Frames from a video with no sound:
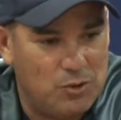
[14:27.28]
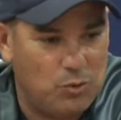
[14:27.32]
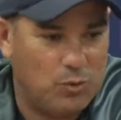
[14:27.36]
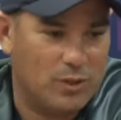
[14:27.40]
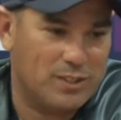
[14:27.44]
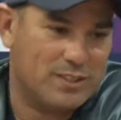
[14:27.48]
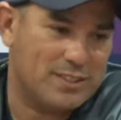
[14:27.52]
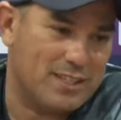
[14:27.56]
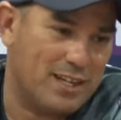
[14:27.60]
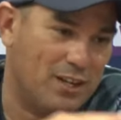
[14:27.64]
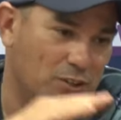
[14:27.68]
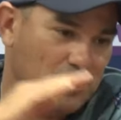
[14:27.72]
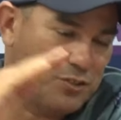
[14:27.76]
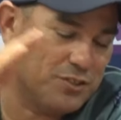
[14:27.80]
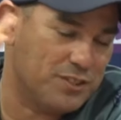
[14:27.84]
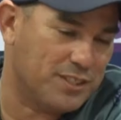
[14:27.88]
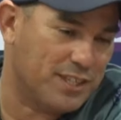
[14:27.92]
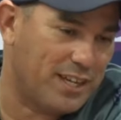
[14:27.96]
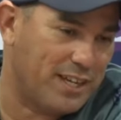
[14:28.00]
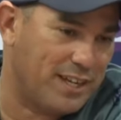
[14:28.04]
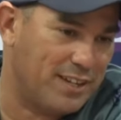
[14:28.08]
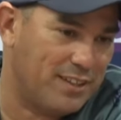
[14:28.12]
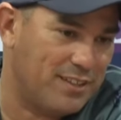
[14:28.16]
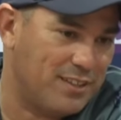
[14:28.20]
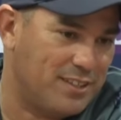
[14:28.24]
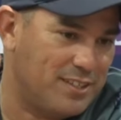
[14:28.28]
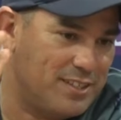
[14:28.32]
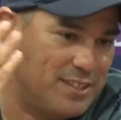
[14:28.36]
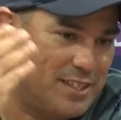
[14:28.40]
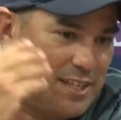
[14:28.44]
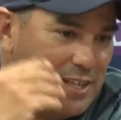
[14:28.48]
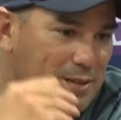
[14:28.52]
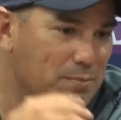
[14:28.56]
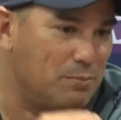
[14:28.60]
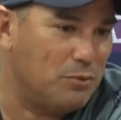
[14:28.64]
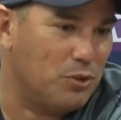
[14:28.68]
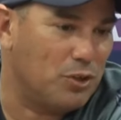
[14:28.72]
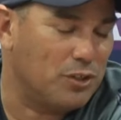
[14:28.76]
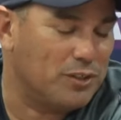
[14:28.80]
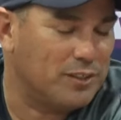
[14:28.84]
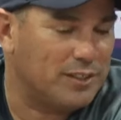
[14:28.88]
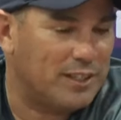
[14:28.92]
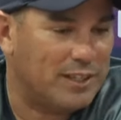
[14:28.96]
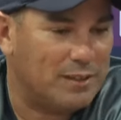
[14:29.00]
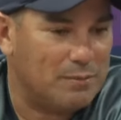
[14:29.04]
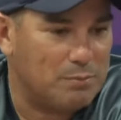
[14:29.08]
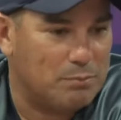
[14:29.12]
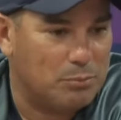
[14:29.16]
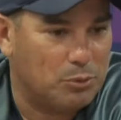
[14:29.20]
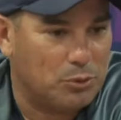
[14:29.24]
What's outside of the team, not
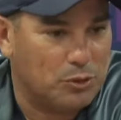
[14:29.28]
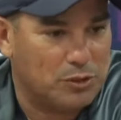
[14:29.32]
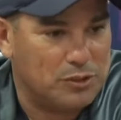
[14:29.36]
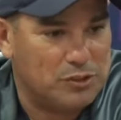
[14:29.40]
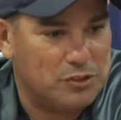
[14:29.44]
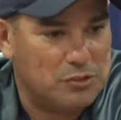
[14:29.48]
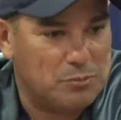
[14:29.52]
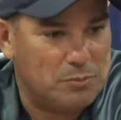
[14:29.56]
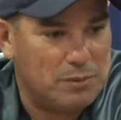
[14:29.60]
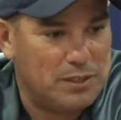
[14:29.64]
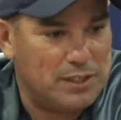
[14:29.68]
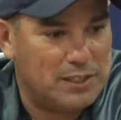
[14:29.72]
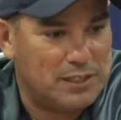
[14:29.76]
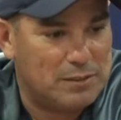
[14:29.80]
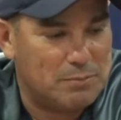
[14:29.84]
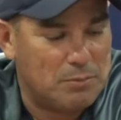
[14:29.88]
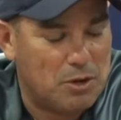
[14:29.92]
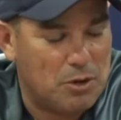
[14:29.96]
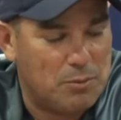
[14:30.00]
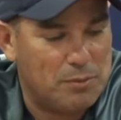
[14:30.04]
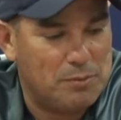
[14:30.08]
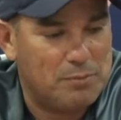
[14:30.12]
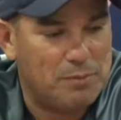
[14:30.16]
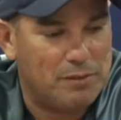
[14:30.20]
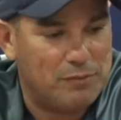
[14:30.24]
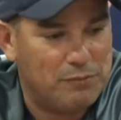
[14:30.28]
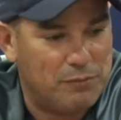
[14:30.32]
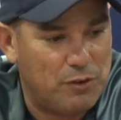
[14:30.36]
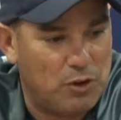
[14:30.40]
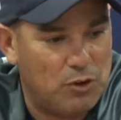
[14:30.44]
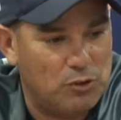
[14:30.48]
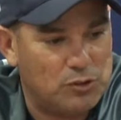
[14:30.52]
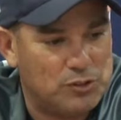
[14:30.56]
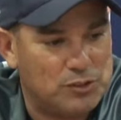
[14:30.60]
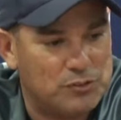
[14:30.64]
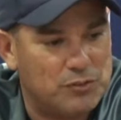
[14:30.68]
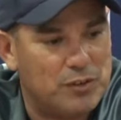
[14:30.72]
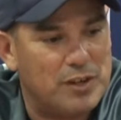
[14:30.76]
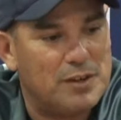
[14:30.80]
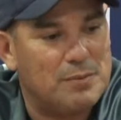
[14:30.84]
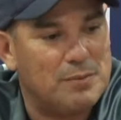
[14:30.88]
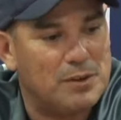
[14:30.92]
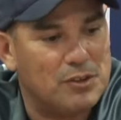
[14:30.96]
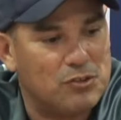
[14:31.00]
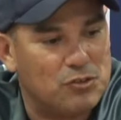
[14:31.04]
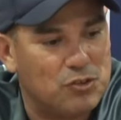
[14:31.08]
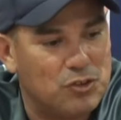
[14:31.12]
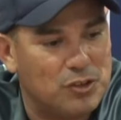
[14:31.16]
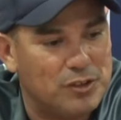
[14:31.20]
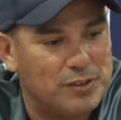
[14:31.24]
that important to me at the moment. My focus is very
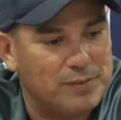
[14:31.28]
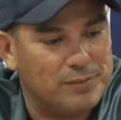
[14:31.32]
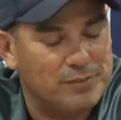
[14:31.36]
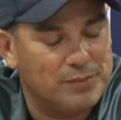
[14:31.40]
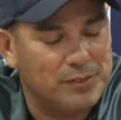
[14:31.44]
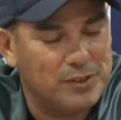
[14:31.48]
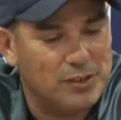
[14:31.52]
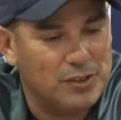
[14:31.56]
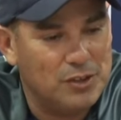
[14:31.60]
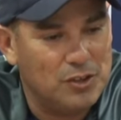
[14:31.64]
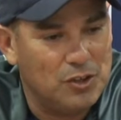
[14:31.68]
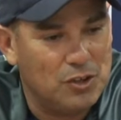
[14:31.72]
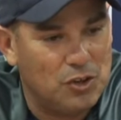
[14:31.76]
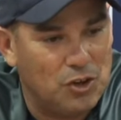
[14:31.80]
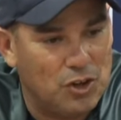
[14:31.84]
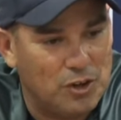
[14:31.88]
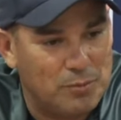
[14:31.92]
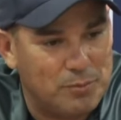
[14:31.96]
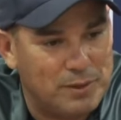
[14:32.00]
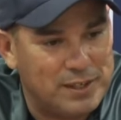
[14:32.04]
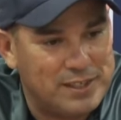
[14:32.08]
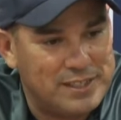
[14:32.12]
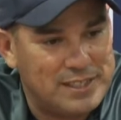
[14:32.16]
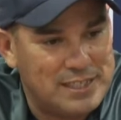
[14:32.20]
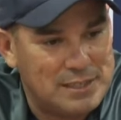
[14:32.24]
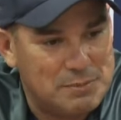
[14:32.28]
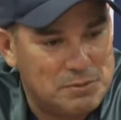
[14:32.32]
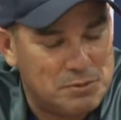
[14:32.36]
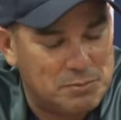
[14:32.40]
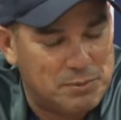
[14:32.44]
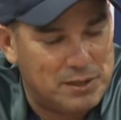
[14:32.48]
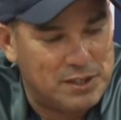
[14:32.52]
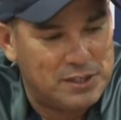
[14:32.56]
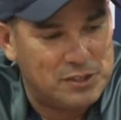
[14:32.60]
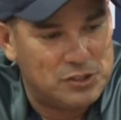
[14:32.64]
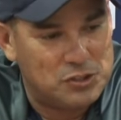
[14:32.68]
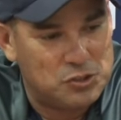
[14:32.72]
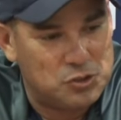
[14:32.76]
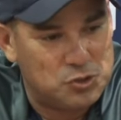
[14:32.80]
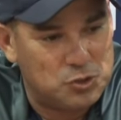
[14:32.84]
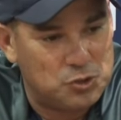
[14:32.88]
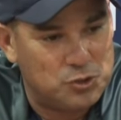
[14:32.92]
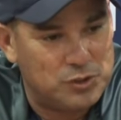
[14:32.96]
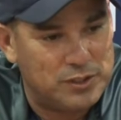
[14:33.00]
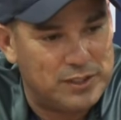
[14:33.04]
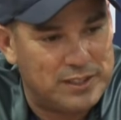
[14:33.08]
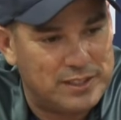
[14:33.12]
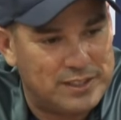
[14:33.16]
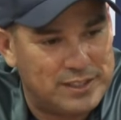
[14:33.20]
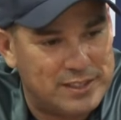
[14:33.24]
much on on my team and making
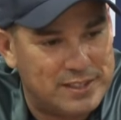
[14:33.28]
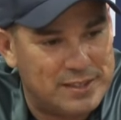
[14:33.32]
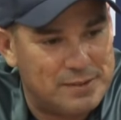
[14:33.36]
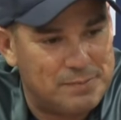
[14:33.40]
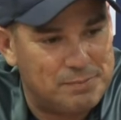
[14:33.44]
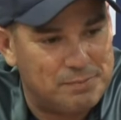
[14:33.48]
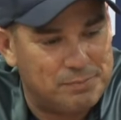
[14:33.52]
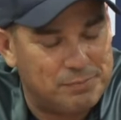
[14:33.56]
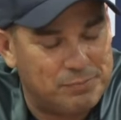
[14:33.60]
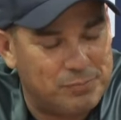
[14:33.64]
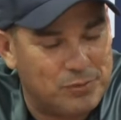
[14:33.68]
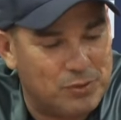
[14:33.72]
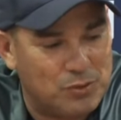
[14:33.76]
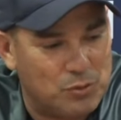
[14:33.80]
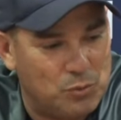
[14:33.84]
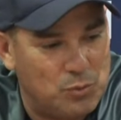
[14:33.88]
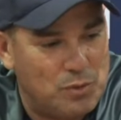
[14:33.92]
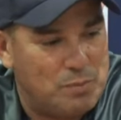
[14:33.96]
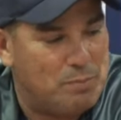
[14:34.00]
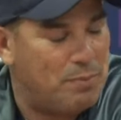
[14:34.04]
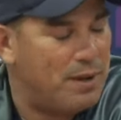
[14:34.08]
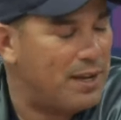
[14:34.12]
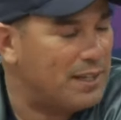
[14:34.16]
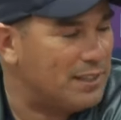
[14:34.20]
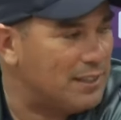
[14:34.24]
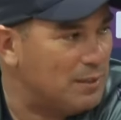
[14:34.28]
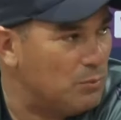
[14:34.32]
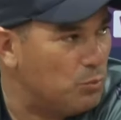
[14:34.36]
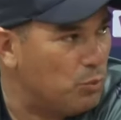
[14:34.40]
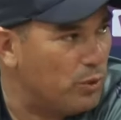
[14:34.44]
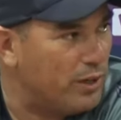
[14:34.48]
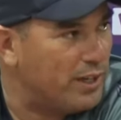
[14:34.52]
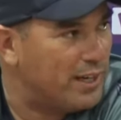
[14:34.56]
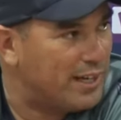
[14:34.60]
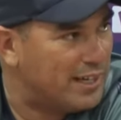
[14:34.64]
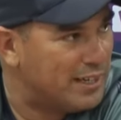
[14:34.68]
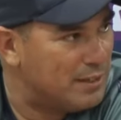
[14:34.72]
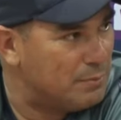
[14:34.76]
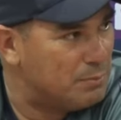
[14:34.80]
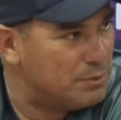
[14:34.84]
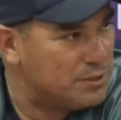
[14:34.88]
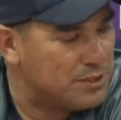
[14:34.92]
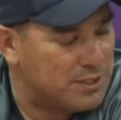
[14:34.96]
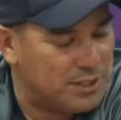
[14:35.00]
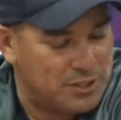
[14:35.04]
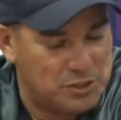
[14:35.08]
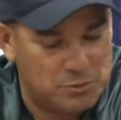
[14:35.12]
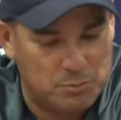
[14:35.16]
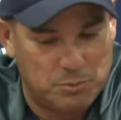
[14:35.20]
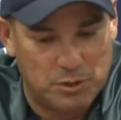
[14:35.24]
sure that um, we back them one hundred
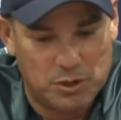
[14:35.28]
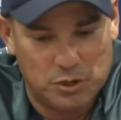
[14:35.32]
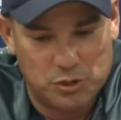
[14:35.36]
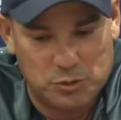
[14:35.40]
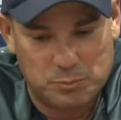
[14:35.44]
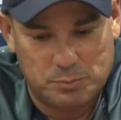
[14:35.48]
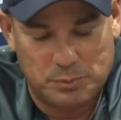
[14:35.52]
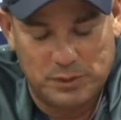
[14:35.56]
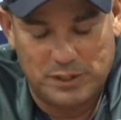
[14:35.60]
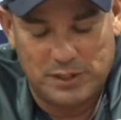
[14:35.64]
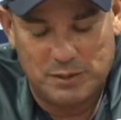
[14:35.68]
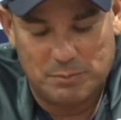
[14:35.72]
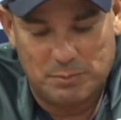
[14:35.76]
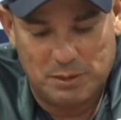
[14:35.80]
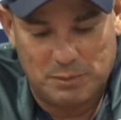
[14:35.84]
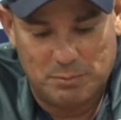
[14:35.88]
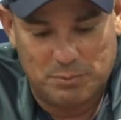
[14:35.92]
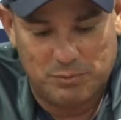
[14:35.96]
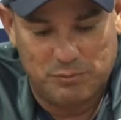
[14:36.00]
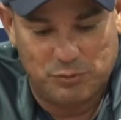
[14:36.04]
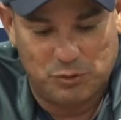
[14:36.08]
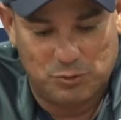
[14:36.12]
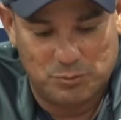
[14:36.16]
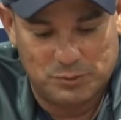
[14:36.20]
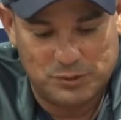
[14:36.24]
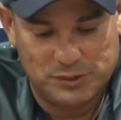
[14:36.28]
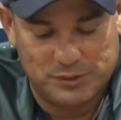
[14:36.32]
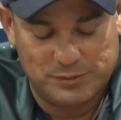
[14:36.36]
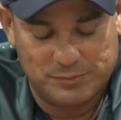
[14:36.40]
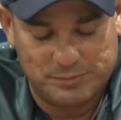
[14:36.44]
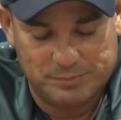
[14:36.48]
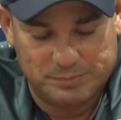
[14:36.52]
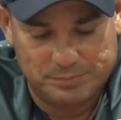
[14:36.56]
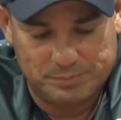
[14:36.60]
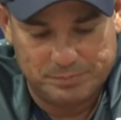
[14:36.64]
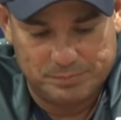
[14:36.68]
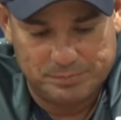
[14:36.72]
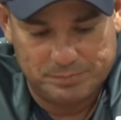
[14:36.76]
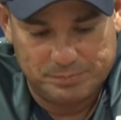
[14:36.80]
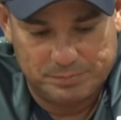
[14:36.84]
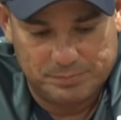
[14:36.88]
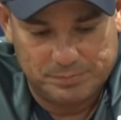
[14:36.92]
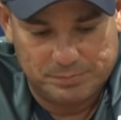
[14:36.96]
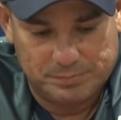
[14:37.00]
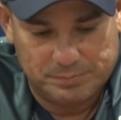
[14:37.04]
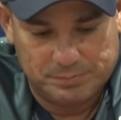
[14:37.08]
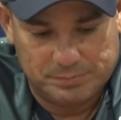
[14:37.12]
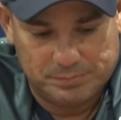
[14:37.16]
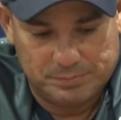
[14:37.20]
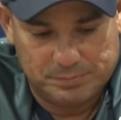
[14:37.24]
percent tomorrow to put in a big performance.
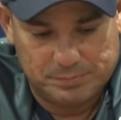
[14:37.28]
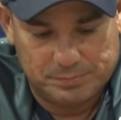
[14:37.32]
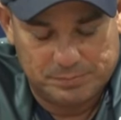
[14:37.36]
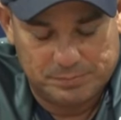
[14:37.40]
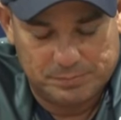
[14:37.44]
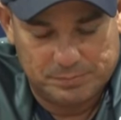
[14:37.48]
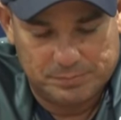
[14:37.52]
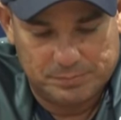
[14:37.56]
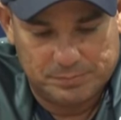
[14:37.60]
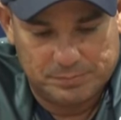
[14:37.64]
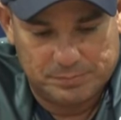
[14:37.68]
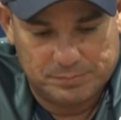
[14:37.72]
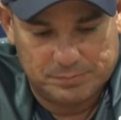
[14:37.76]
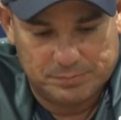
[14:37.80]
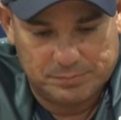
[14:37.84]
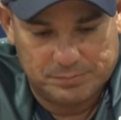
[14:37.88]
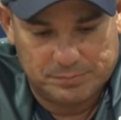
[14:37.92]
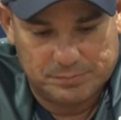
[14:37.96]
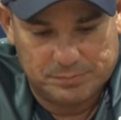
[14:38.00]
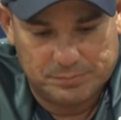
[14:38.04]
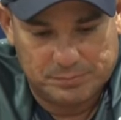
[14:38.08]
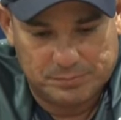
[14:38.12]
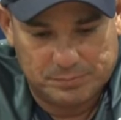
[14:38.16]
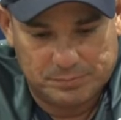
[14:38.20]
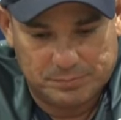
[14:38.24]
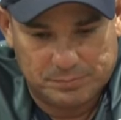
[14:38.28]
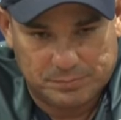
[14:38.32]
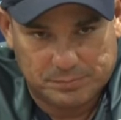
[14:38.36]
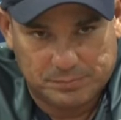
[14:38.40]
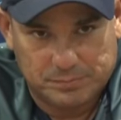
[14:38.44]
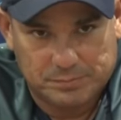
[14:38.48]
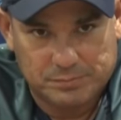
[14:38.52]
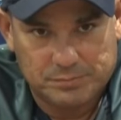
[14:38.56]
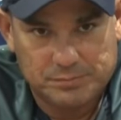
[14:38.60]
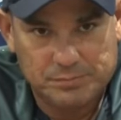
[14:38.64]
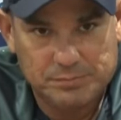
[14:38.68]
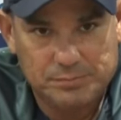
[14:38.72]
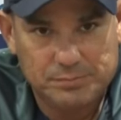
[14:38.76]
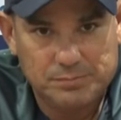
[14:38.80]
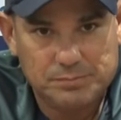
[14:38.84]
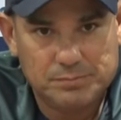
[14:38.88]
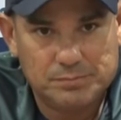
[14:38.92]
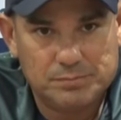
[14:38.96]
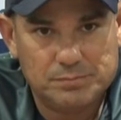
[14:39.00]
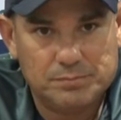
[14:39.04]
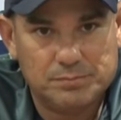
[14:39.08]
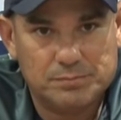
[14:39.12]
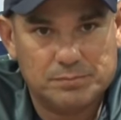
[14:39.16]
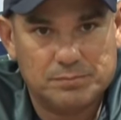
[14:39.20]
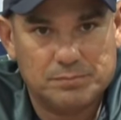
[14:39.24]
Last question, uh,
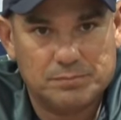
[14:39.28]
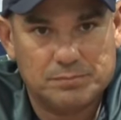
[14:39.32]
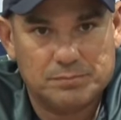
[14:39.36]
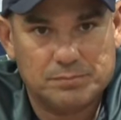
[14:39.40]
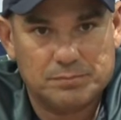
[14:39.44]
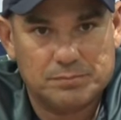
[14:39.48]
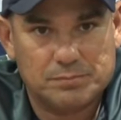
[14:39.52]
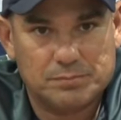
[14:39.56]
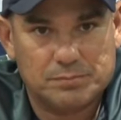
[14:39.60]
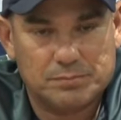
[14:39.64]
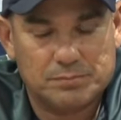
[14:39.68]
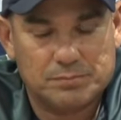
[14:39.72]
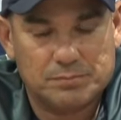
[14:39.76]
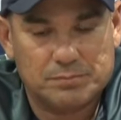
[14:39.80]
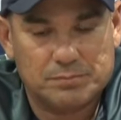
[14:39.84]
Haridev.